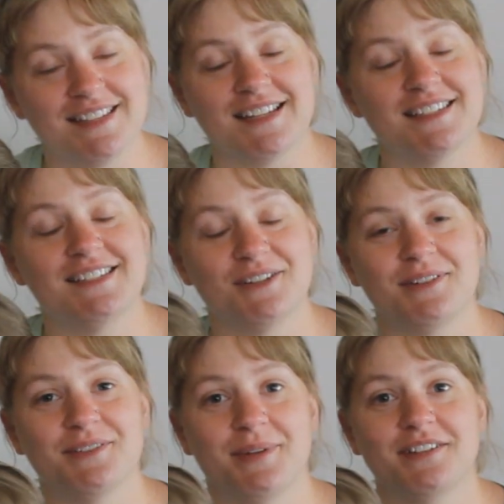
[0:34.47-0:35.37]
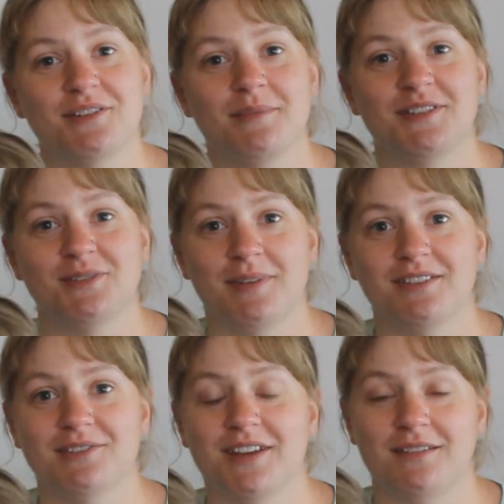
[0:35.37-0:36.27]
This is series one so I'm assuming
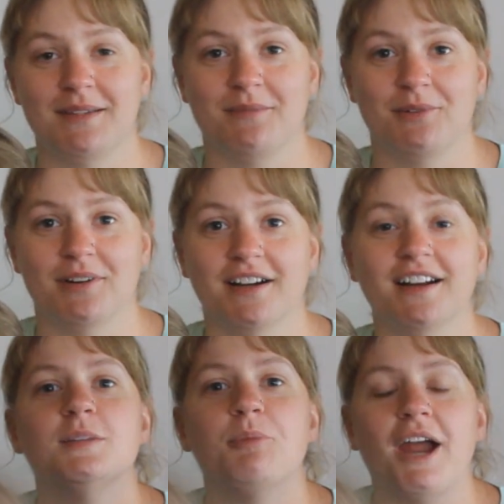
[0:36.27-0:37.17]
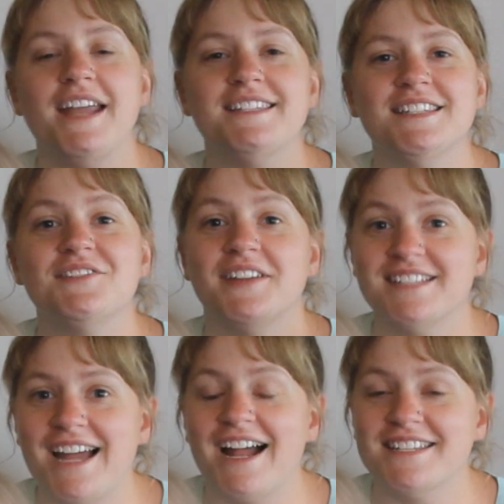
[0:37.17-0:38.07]
there's gonna be more. The price is
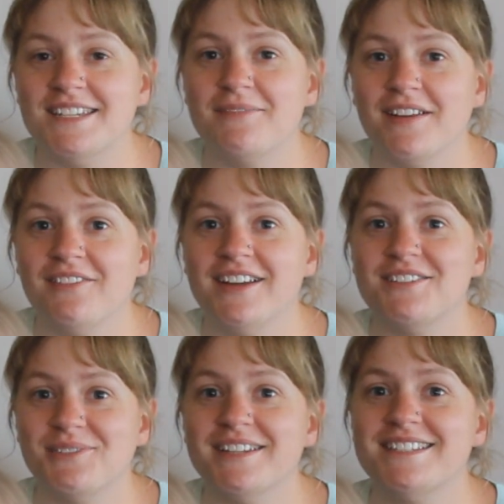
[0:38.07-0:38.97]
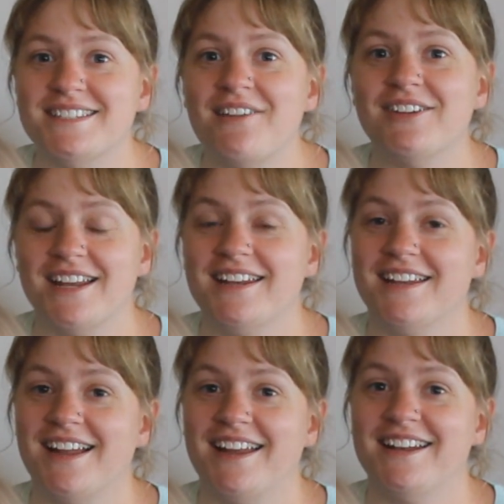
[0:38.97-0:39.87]
fantastic by the way. It's only
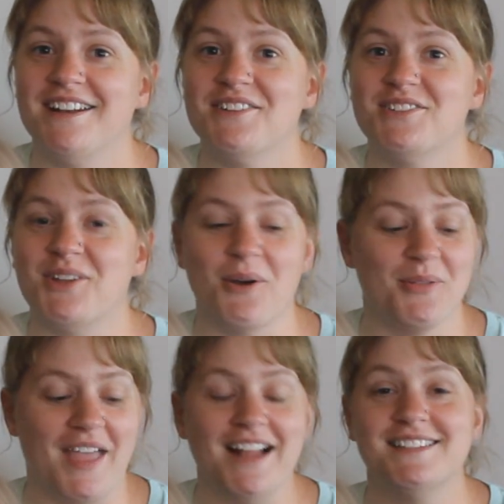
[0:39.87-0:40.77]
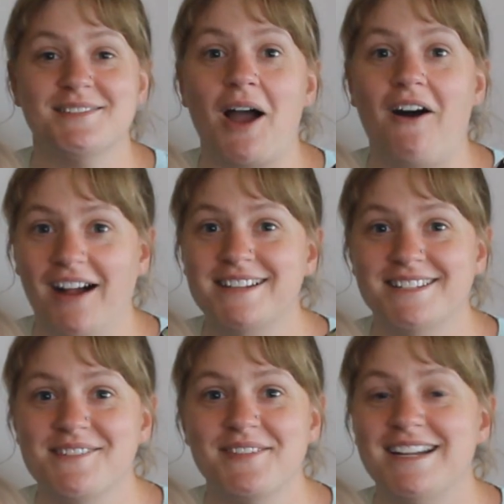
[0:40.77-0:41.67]
$7.99 so that's
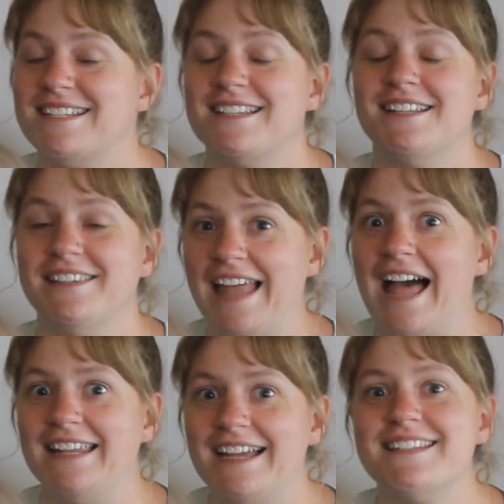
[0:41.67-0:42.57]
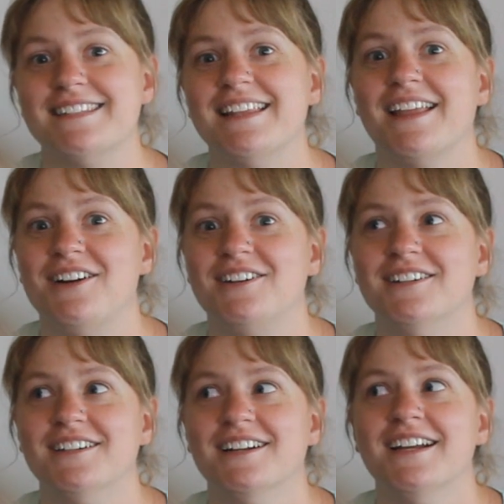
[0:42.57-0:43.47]
awesome because that's a lot less than they
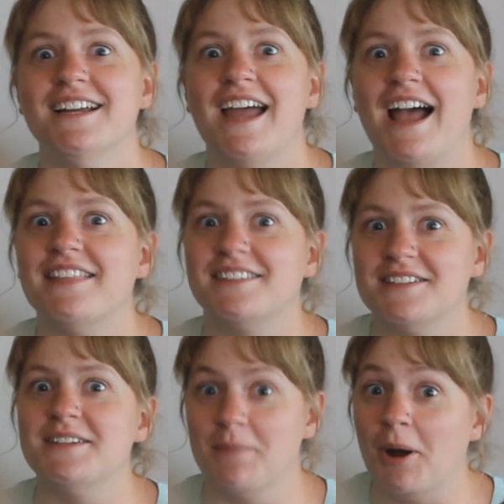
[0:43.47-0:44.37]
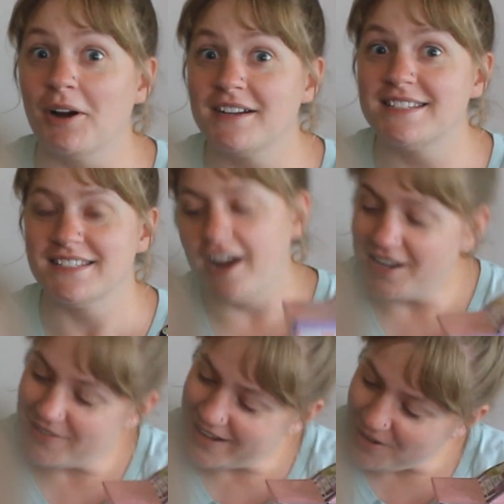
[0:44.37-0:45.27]
are at the Disney parks. Alright
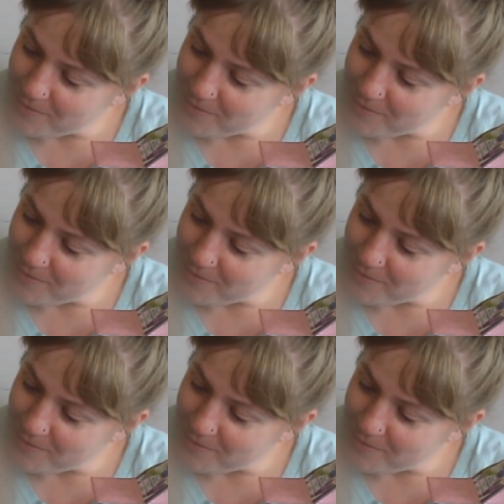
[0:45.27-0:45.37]
you ready